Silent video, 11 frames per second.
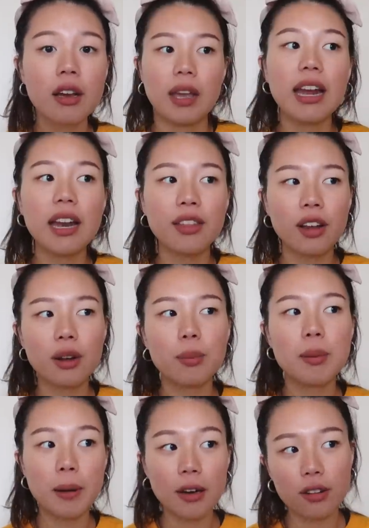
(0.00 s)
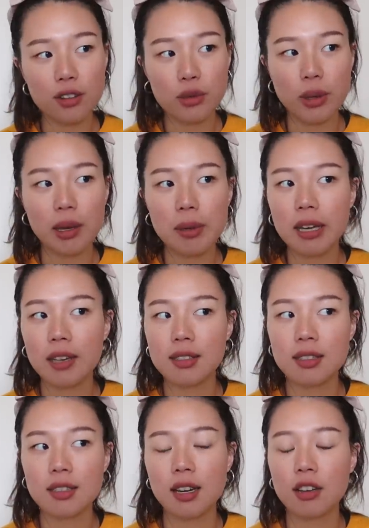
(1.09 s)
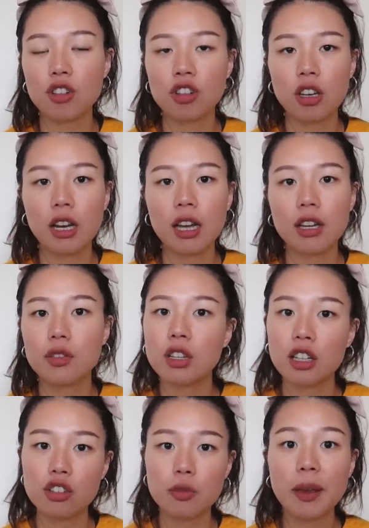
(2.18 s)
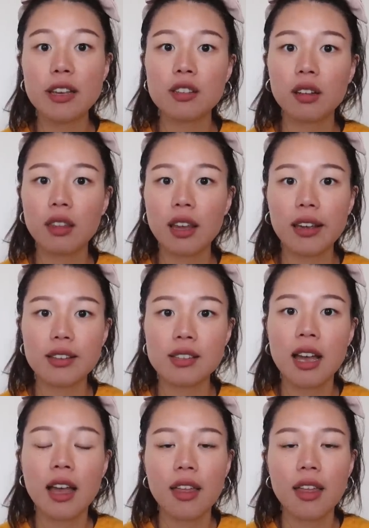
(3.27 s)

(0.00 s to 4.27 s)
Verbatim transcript: And I thought it'd be better this way because the technician kind of touches base on things